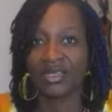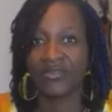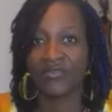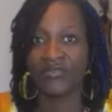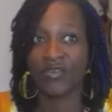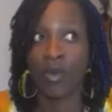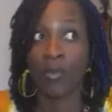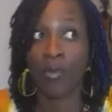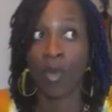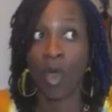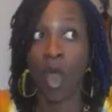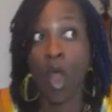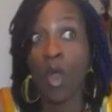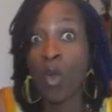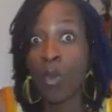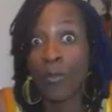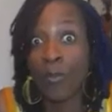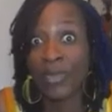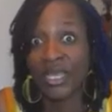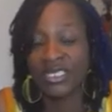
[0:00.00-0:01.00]
from
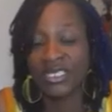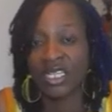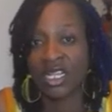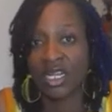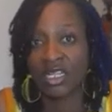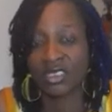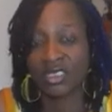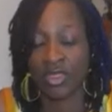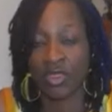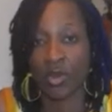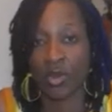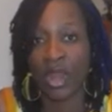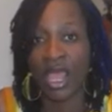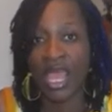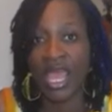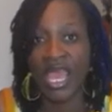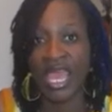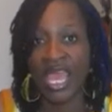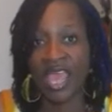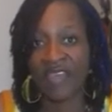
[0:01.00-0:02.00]
home, basically, because I thought,
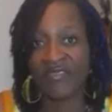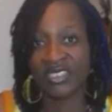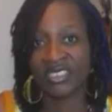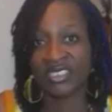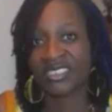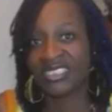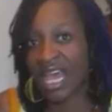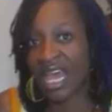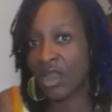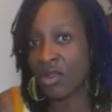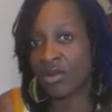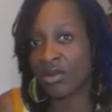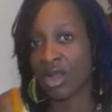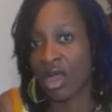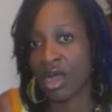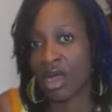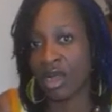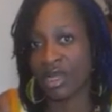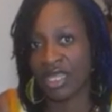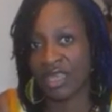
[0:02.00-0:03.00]
if a salon
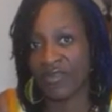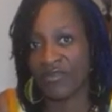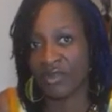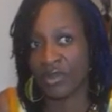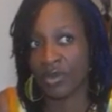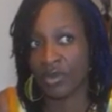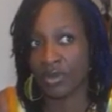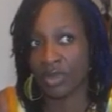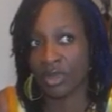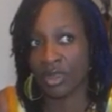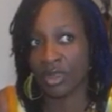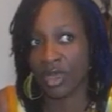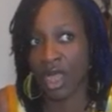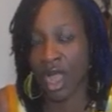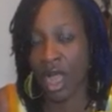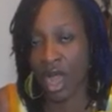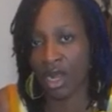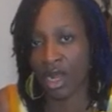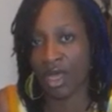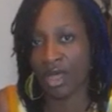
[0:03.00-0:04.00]
can't give you the
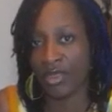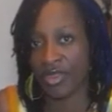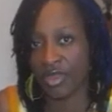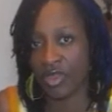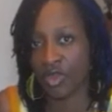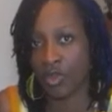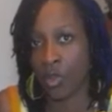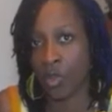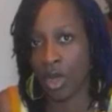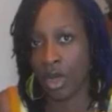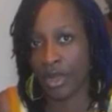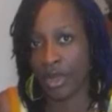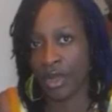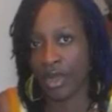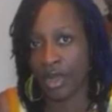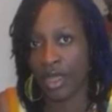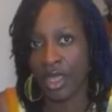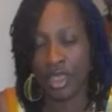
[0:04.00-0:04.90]
colour that you want,